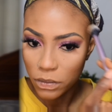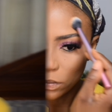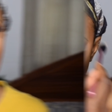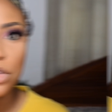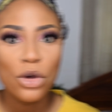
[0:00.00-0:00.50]

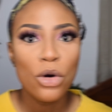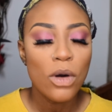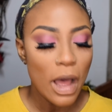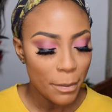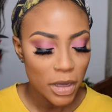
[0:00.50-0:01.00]

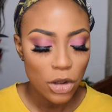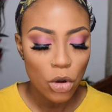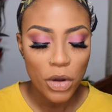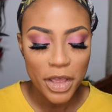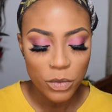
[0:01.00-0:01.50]
So I'm gonna
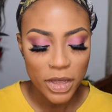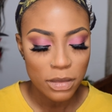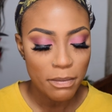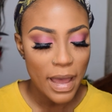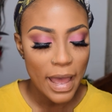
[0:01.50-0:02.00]
go in
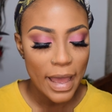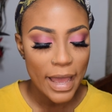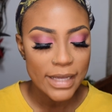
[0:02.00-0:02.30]
with my